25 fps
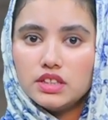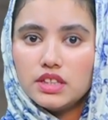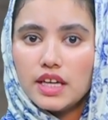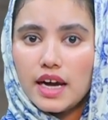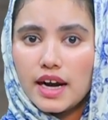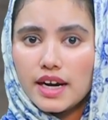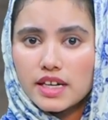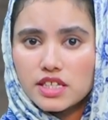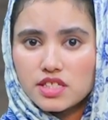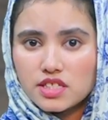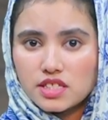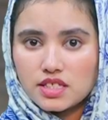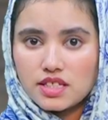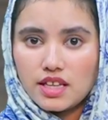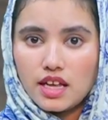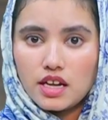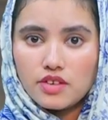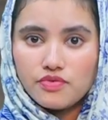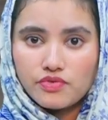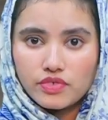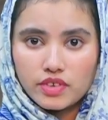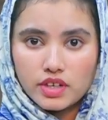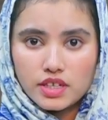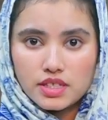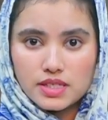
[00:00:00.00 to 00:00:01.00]
That
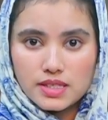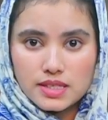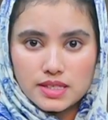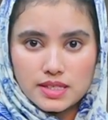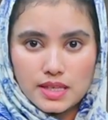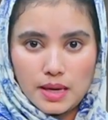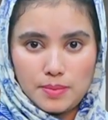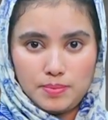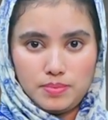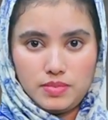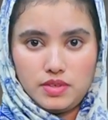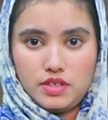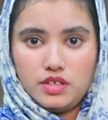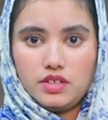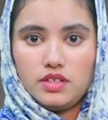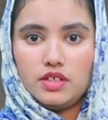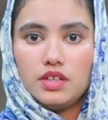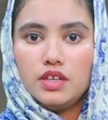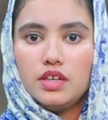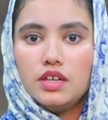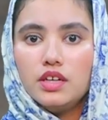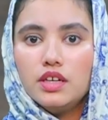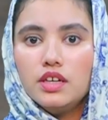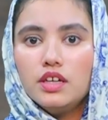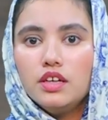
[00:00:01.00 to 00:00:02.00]
self-concept
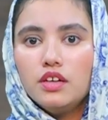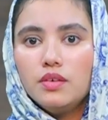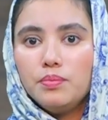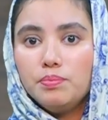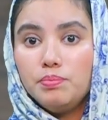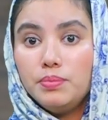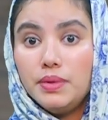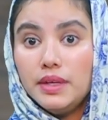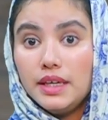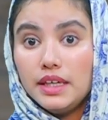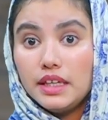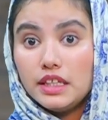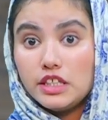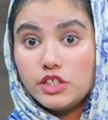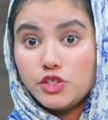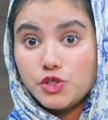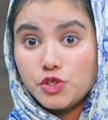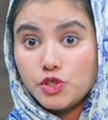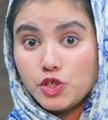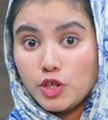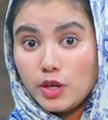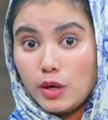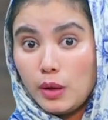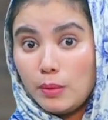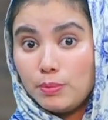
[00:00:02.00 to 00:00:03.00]
being
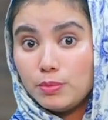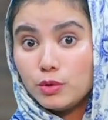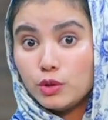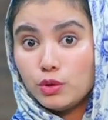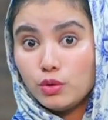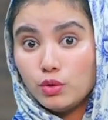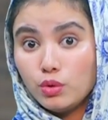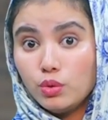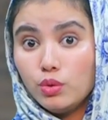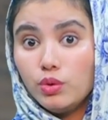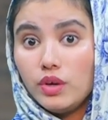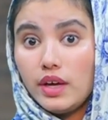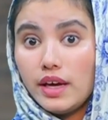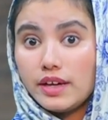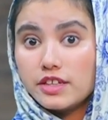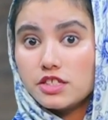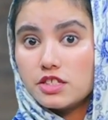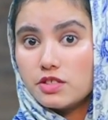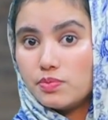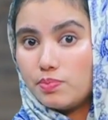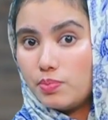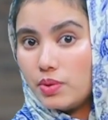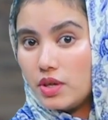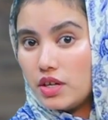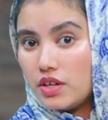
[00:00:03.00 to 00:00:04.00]
shaped through
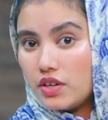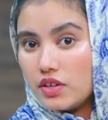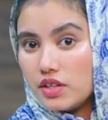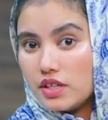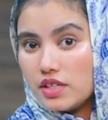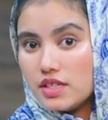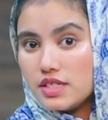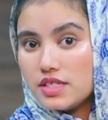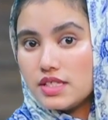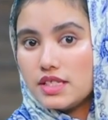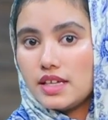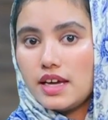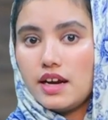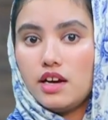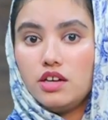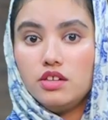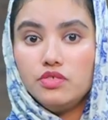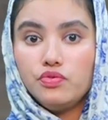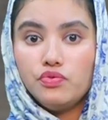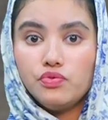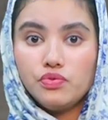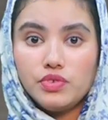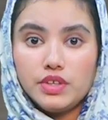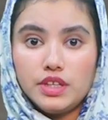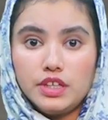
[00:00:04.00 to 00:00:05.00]
experience
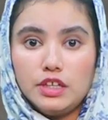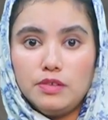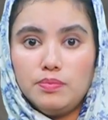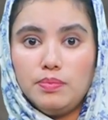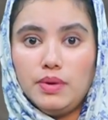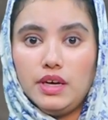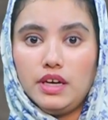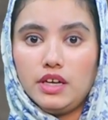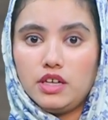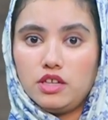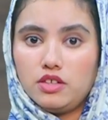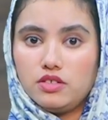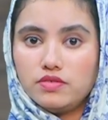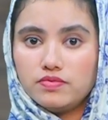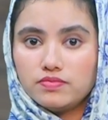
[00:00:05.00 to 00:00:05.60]
and feedback.